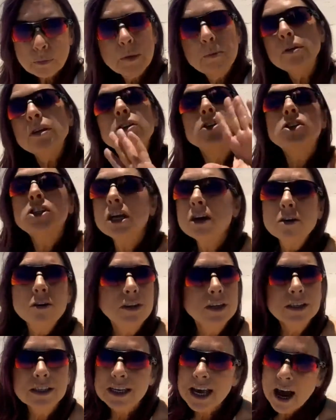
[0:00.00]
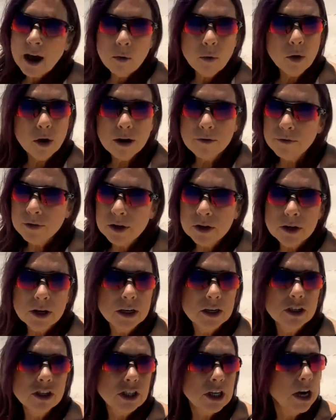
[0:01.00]
Please share this out wherever you're
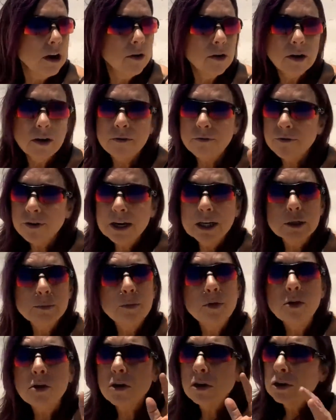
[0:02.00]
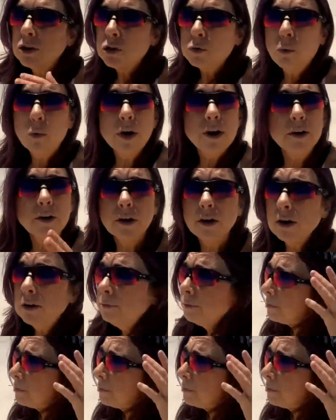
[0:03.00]
going to share it, on Facebook, on Twitter,